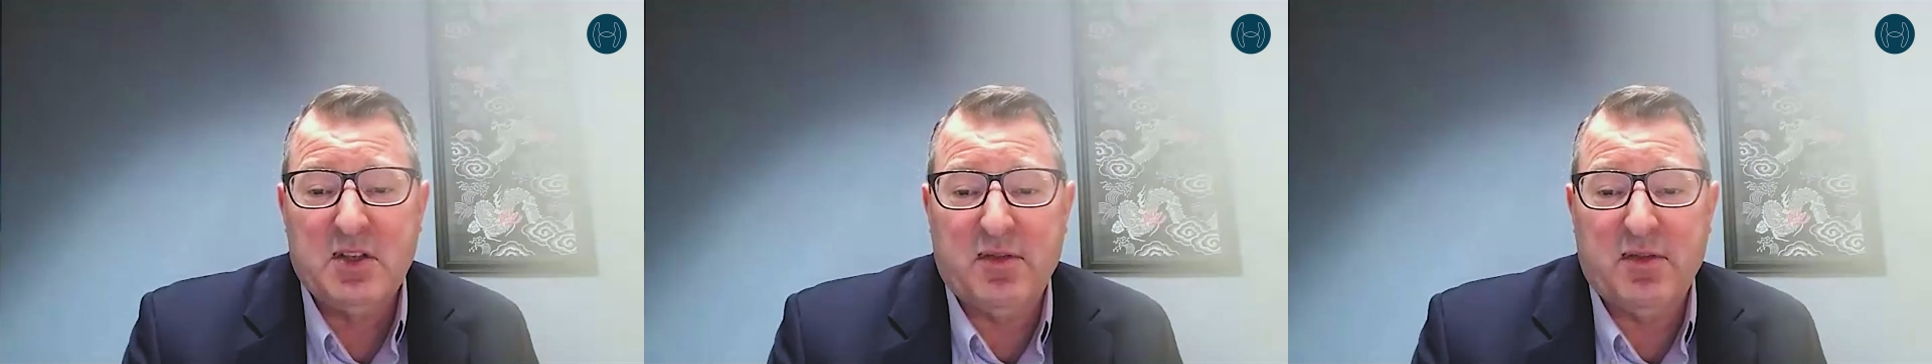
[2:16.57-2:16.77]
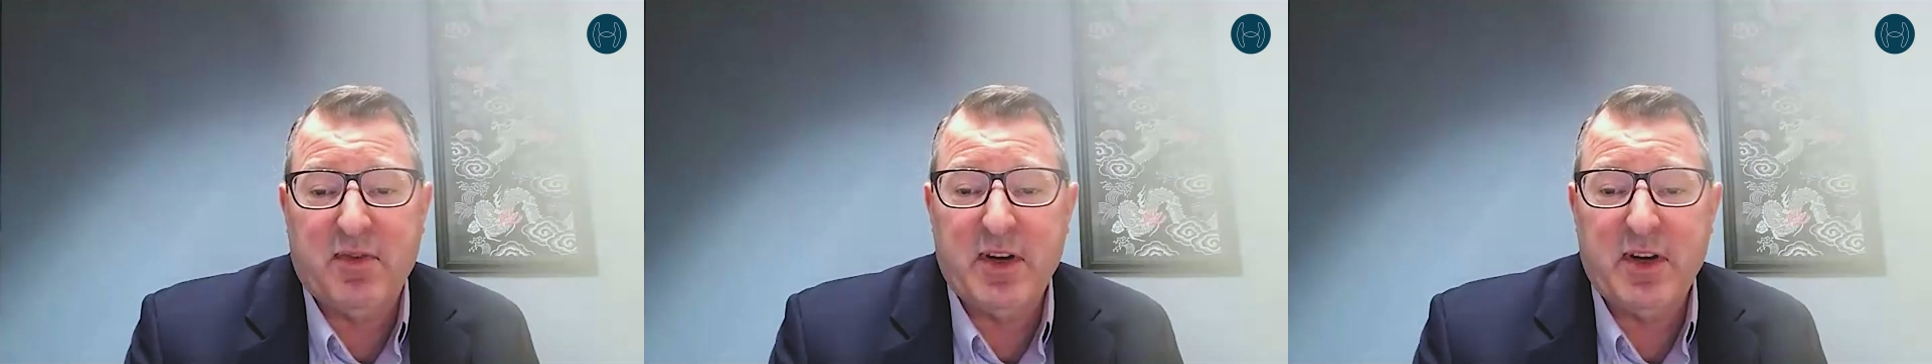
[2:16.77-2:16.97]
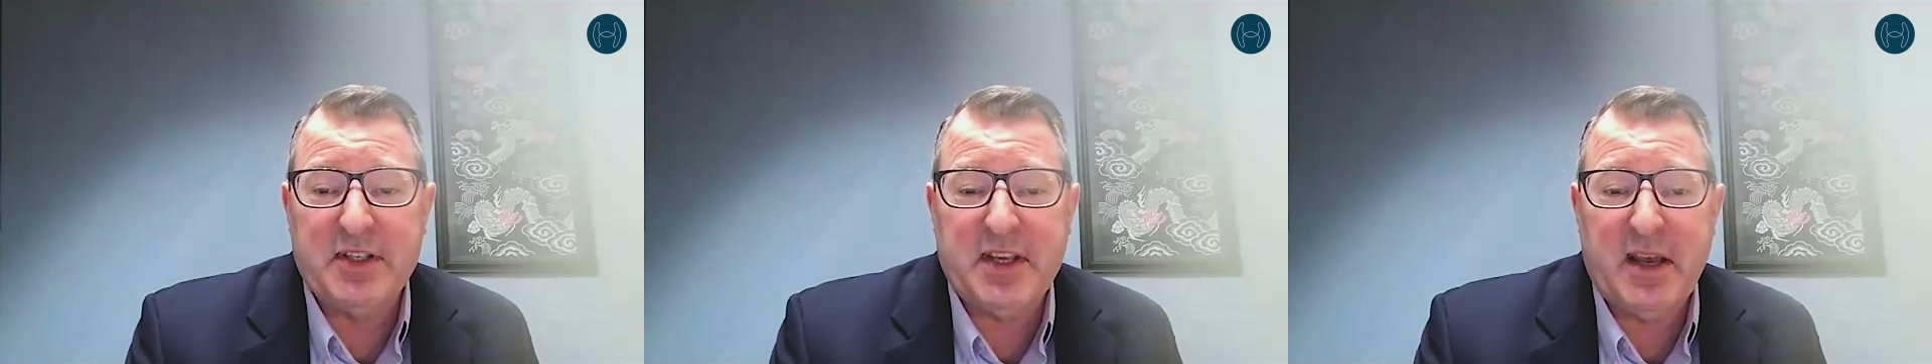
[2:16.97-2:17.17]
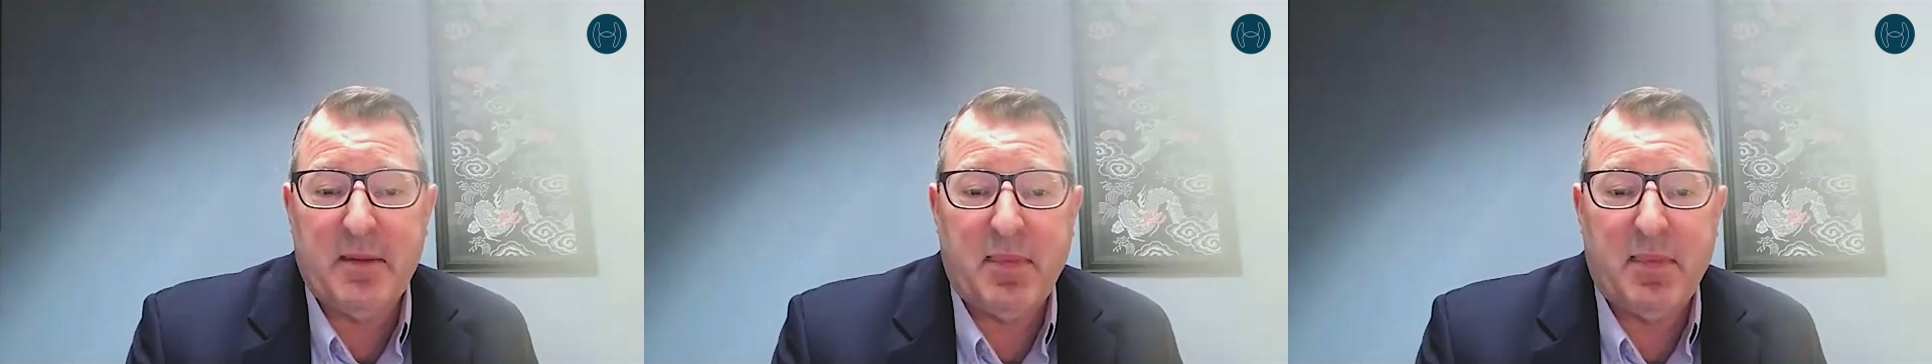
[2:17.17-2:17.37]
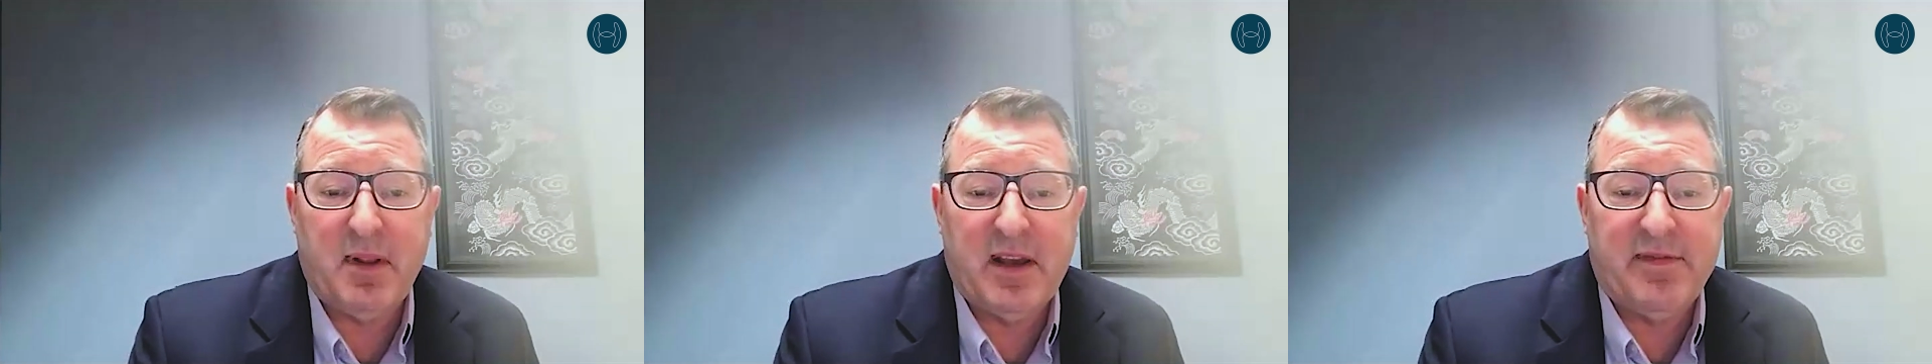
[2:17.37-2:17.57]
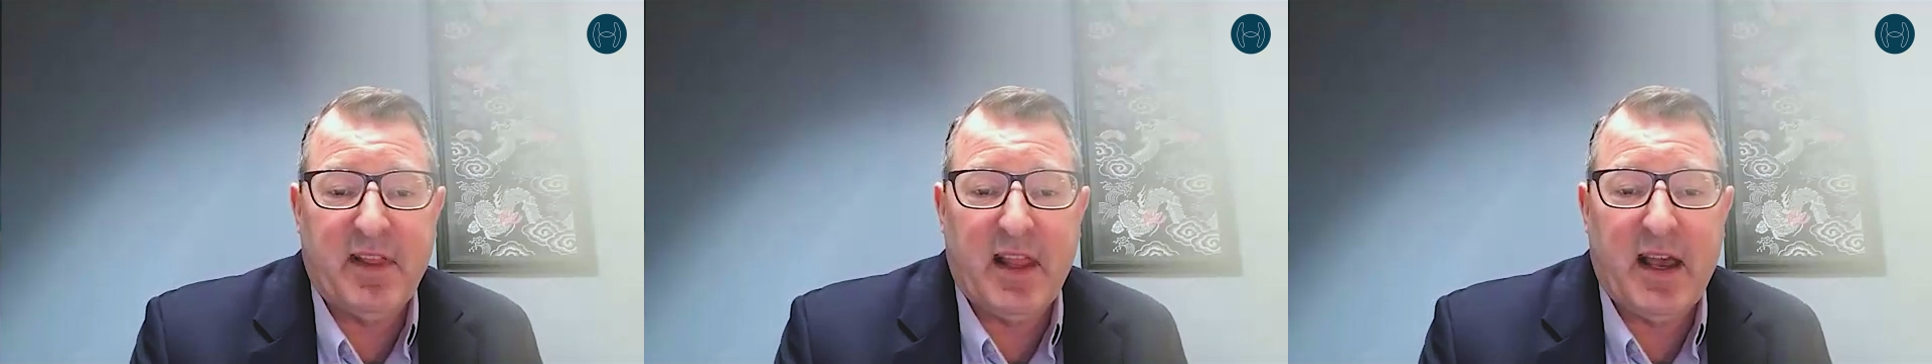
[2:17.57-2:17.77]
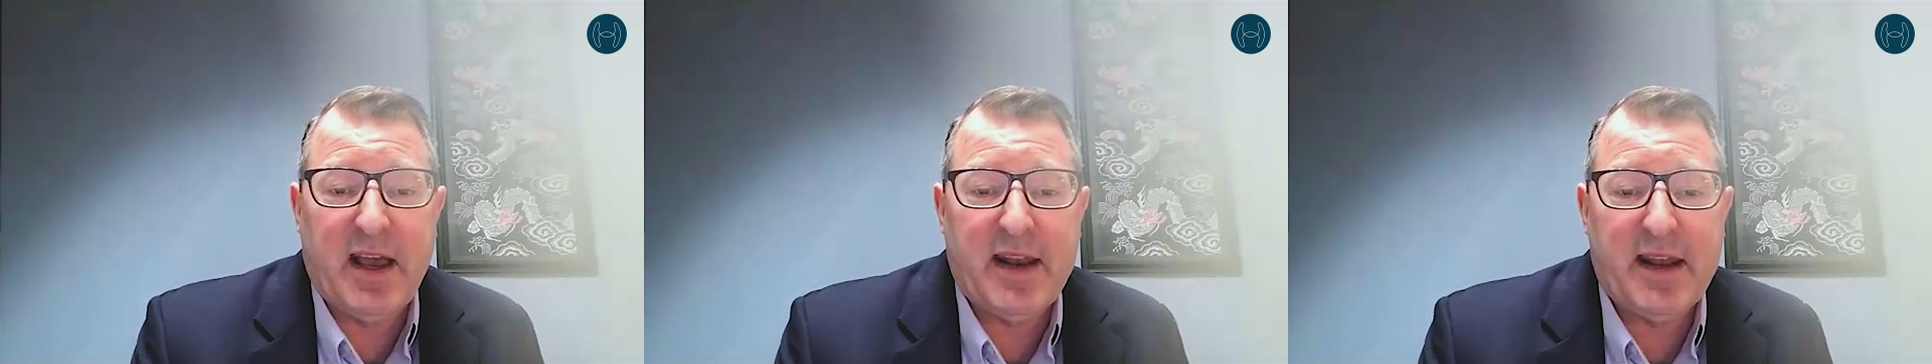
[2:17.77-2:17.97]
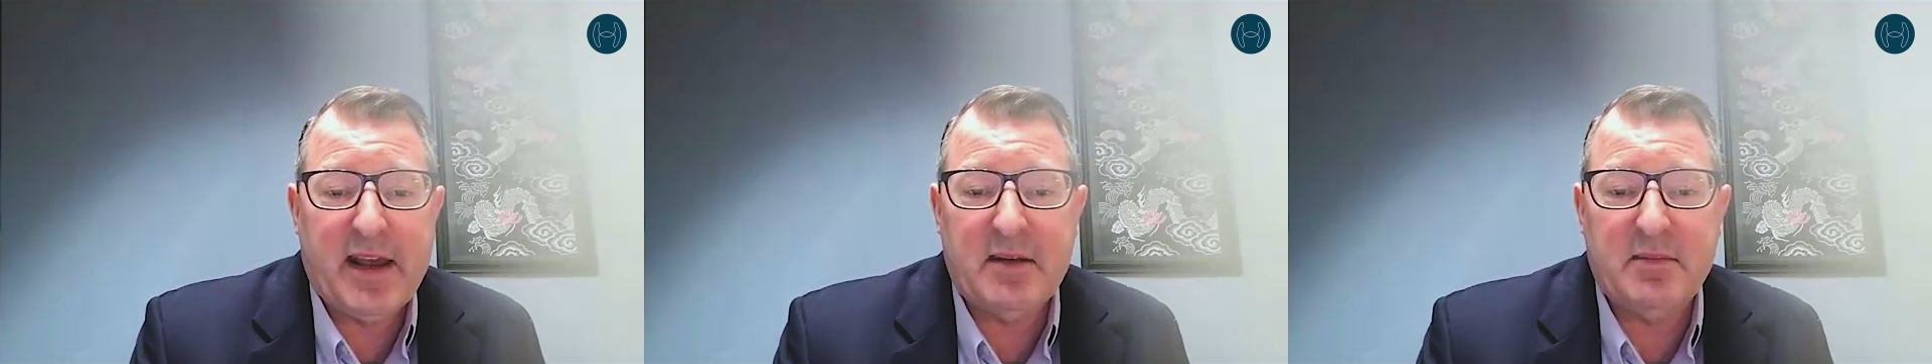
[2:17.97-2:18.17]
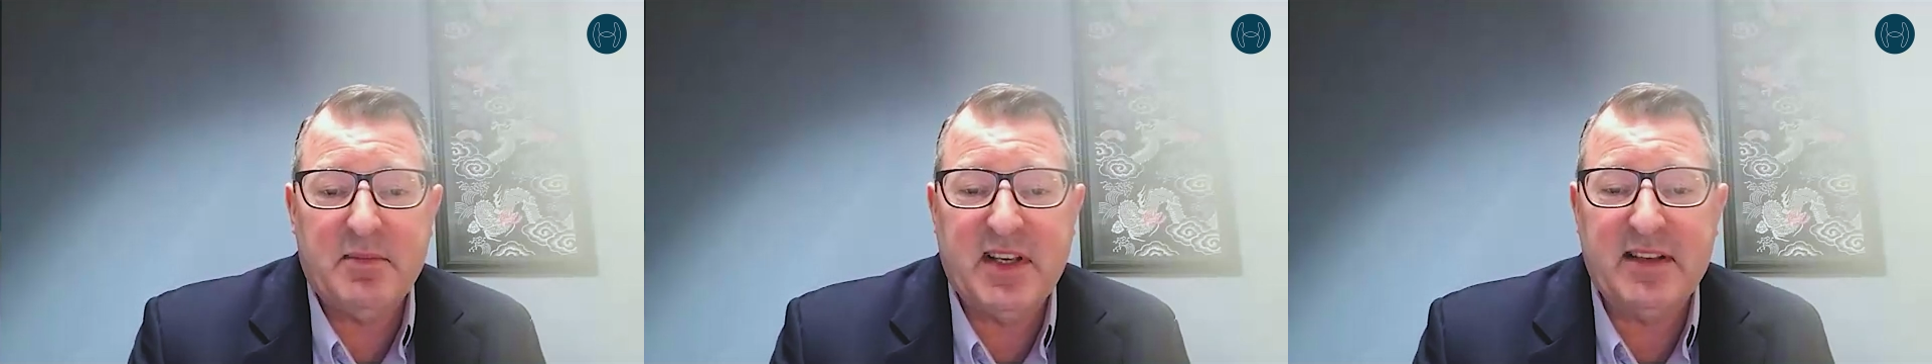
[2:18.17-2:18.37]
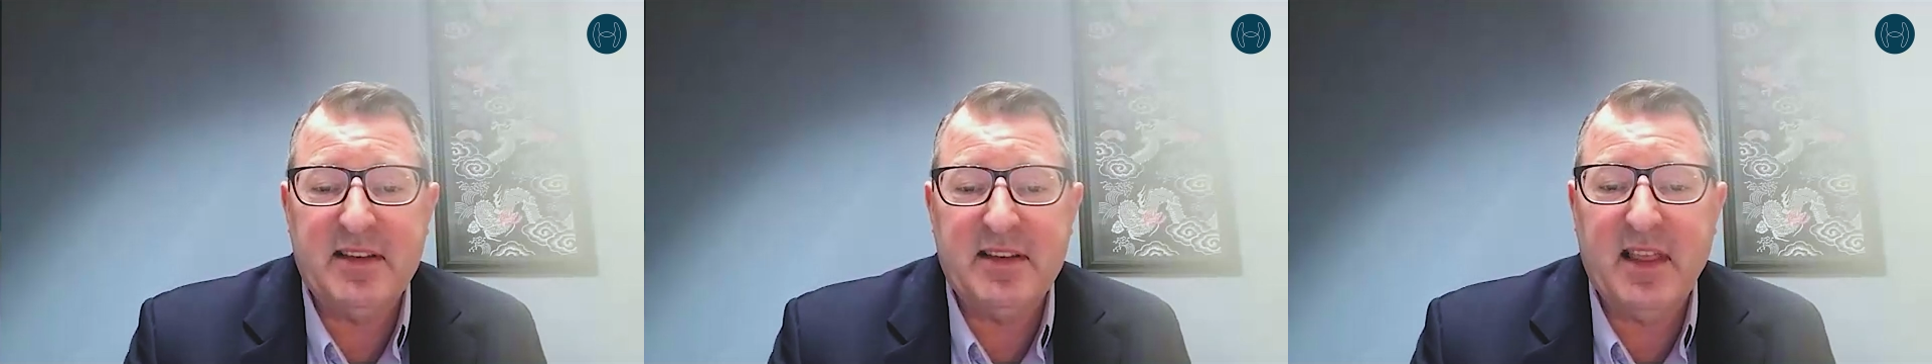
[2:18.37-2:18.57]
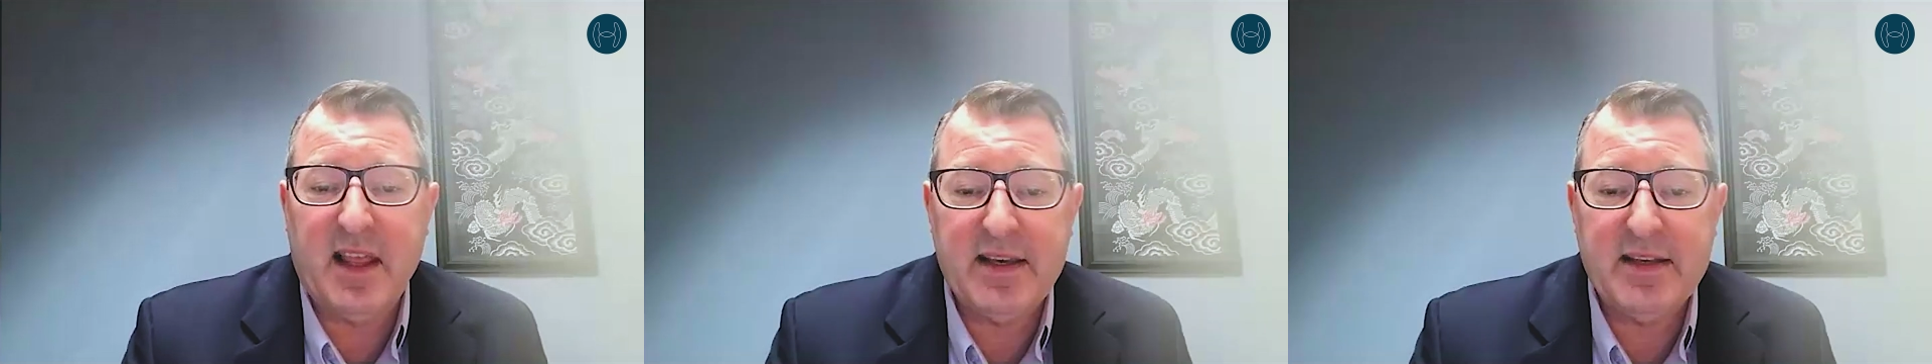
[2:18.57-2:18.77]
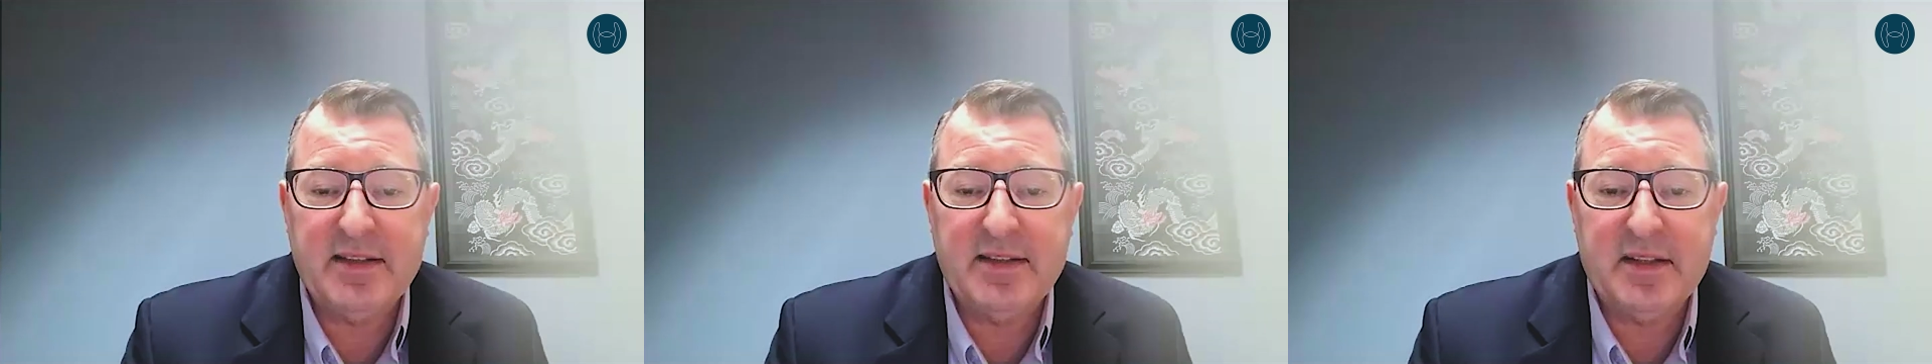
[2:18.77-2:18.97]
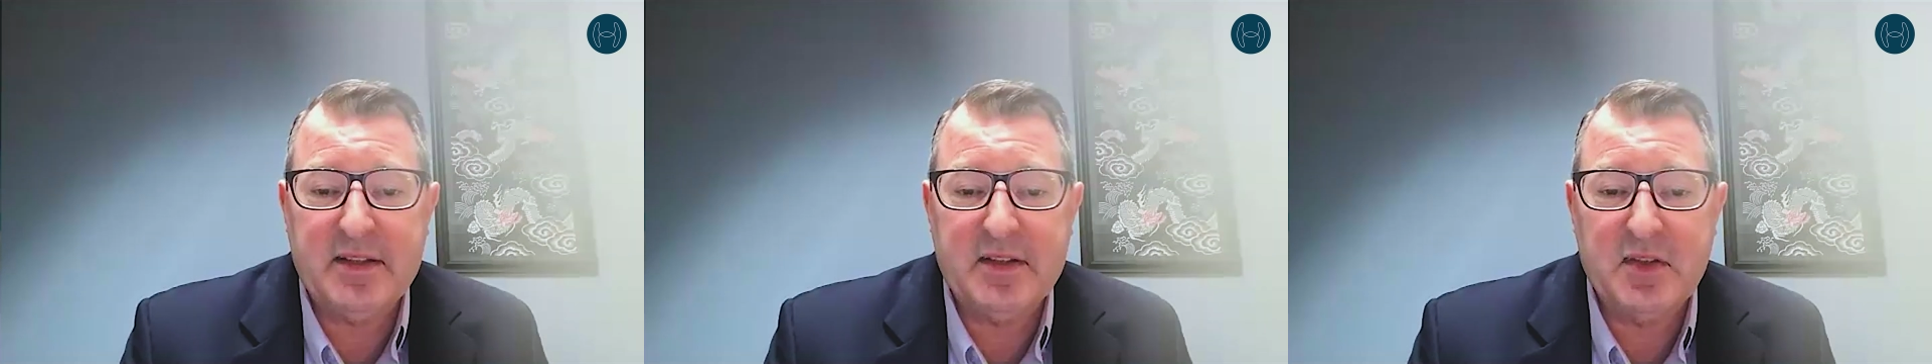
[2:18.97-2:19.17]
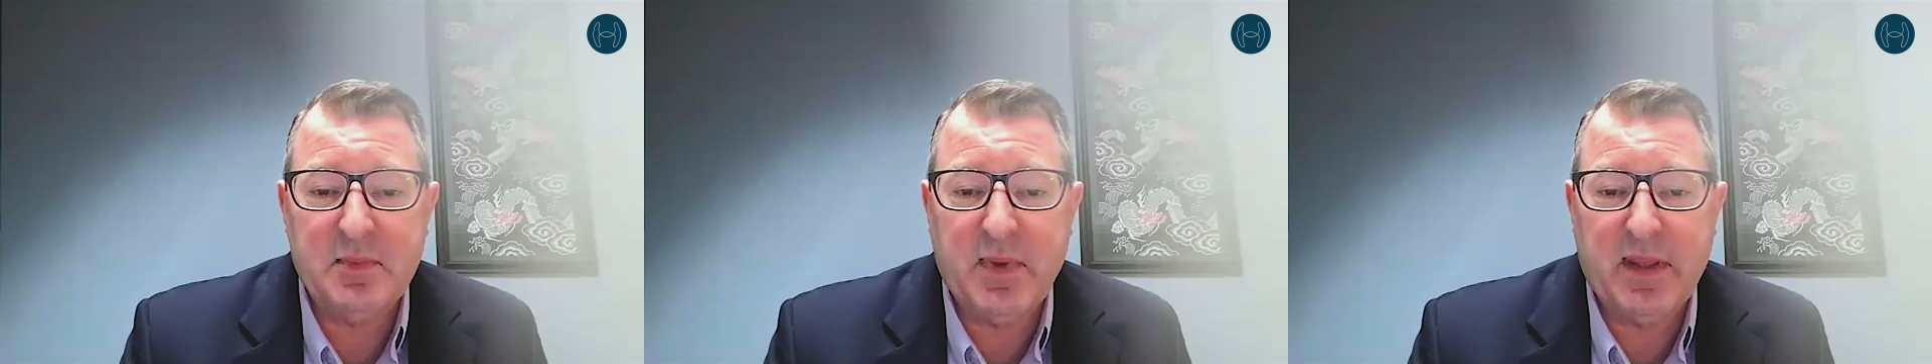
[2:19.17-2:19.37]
So, for example, if a line item says license,